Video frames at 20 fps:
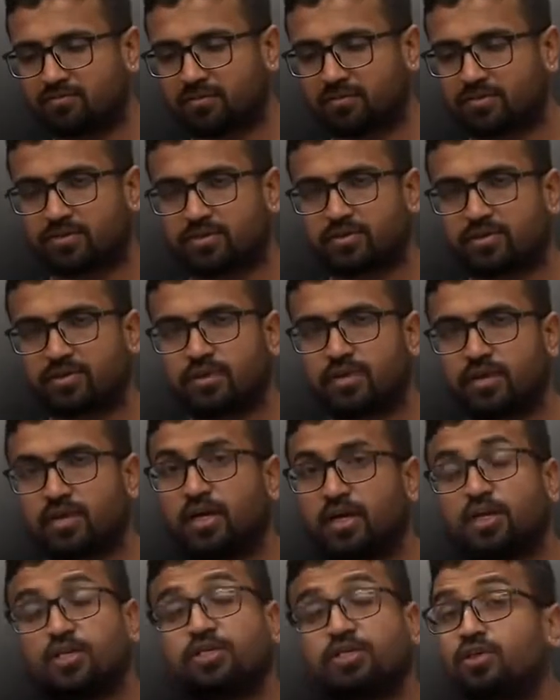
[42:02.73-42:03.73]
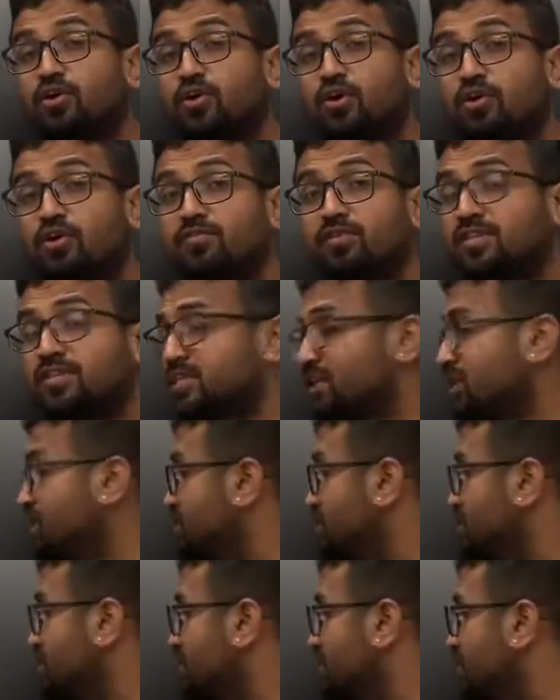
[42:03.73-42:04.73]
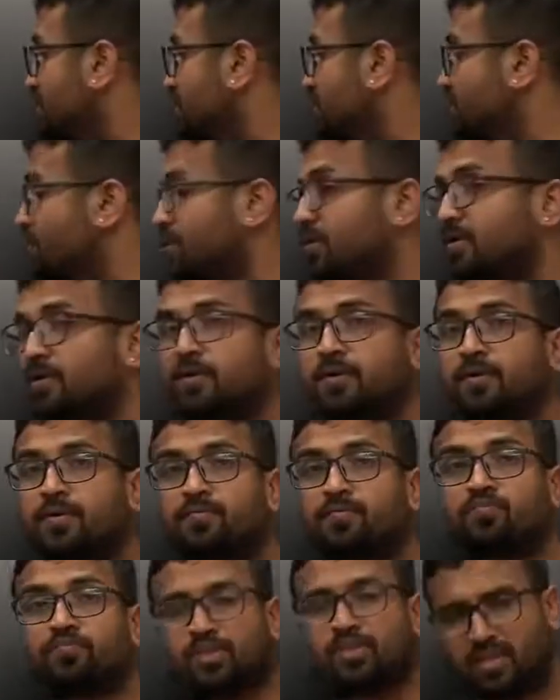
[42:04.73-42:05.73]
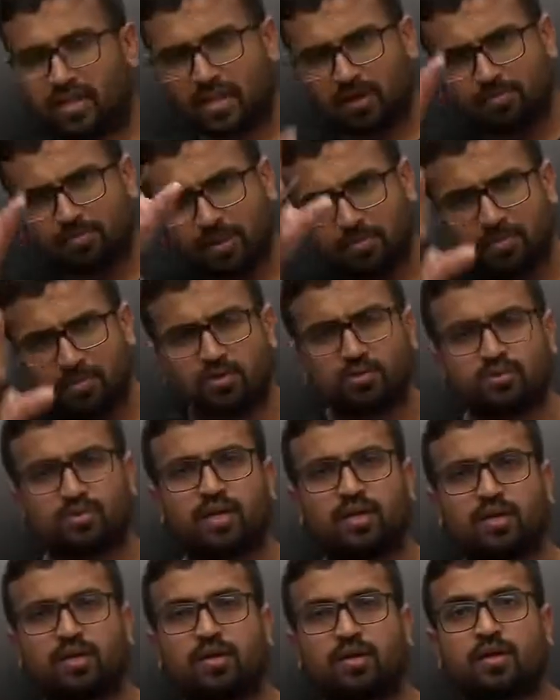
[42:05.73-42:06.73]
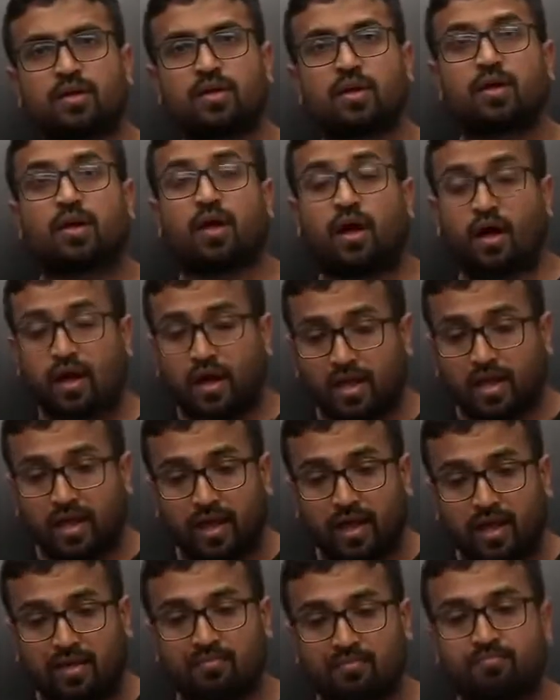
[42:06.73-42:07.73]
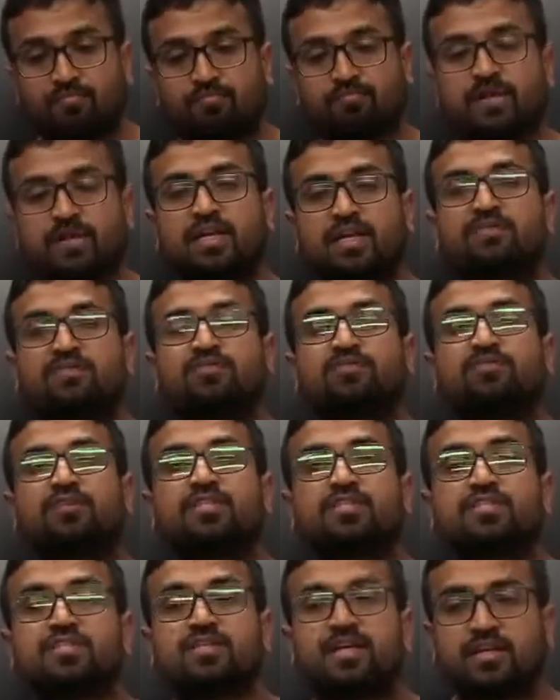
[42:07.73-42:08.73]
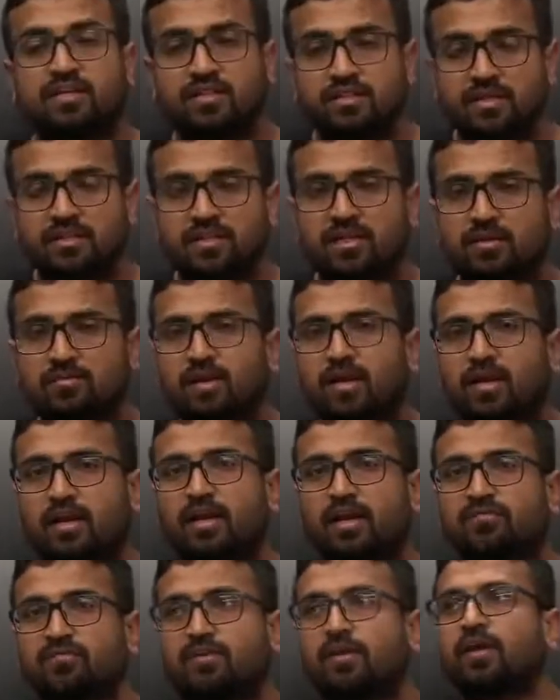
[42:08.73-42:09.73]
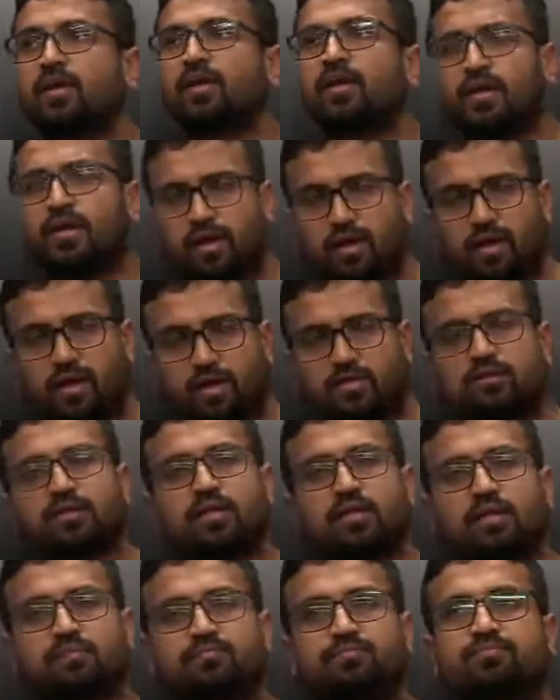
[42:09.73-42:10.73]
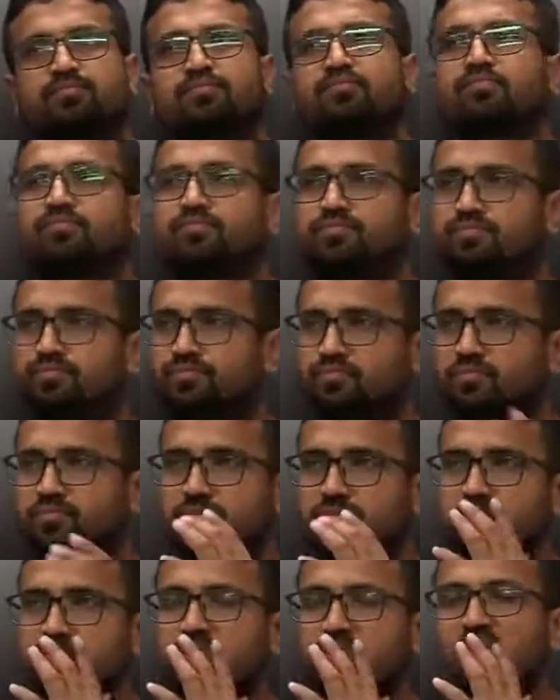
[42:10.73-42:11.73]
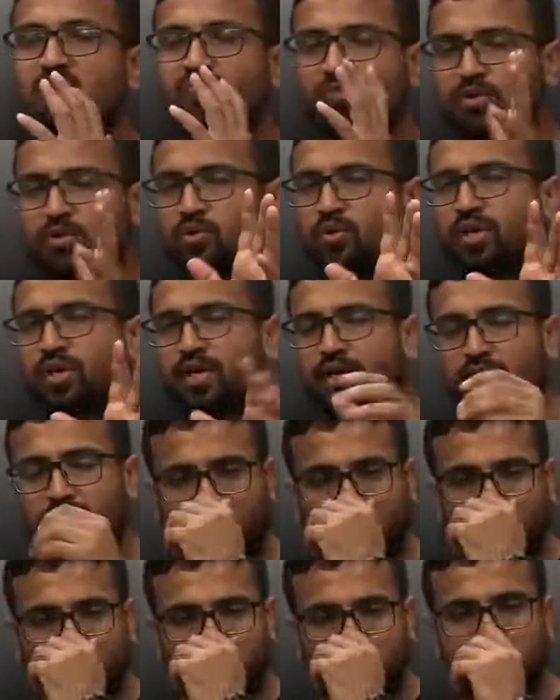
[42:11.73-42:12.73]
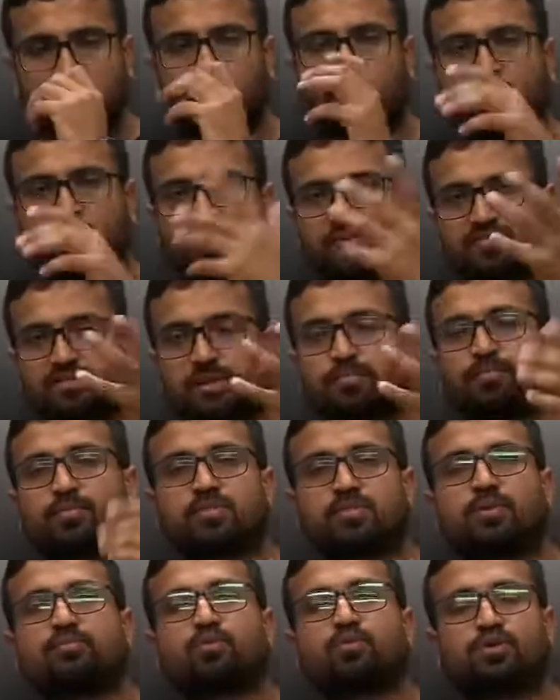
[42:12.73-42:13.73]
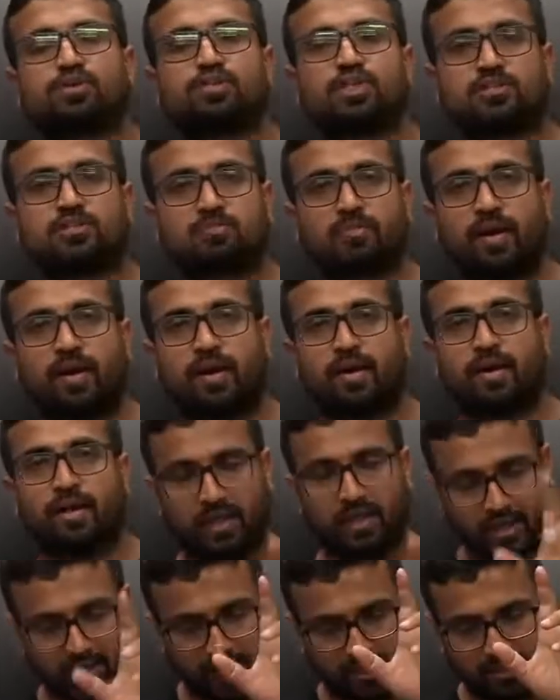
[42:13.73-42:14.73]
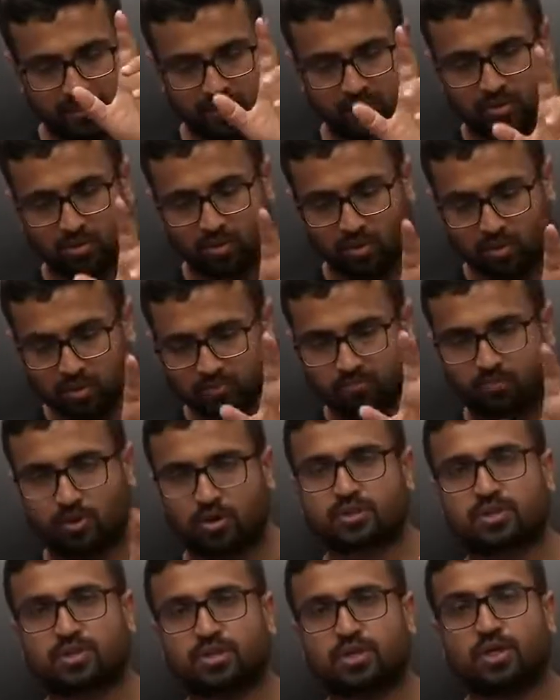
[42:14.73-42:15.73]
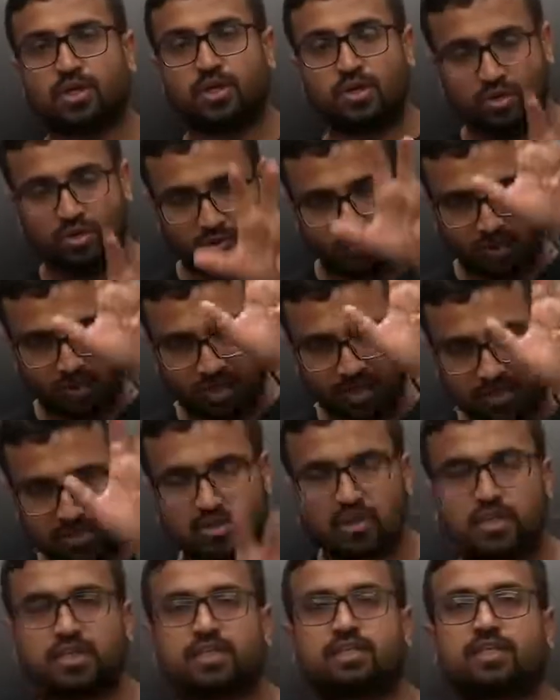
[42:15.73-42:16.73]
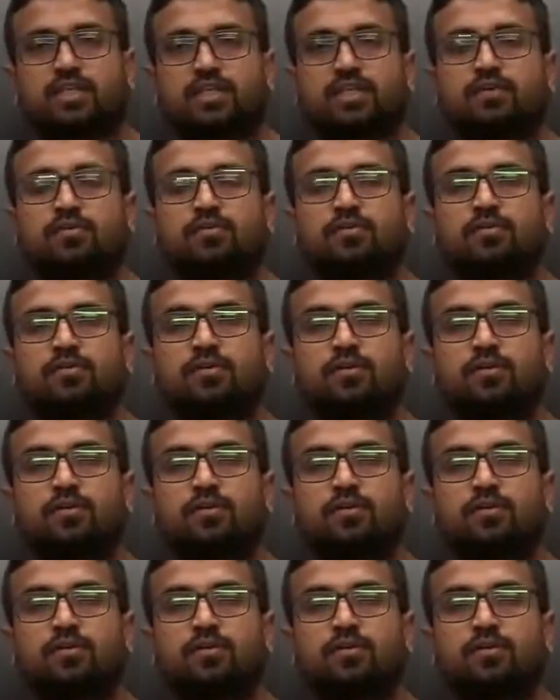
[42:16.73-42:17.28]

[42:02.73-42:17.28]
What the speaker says: of books. She always says, there are people who say, I have manifested this in my life. Actually, when you read about the power of some subconscious mind, in those books, you will actually see